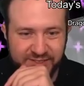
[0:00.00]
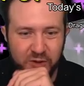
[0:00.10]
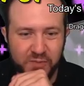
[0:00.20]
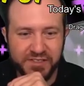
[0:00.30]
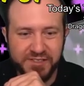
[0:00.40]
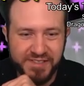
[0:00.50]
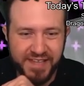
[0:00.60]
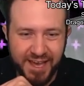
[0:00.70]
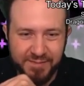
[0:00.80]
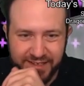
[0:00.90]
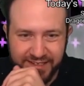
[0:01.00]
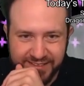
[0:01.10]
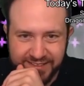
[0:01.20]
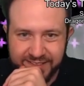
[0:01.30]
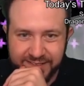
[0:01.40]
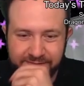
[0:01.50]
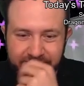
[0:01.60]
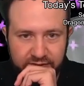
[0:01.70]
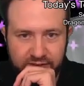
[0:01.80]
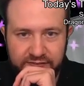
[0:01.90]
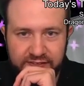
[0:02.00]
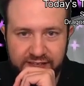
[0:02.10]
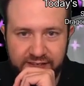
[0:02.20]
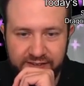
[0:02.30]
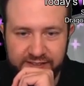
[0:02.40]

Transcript: so much damage! Do I have to kill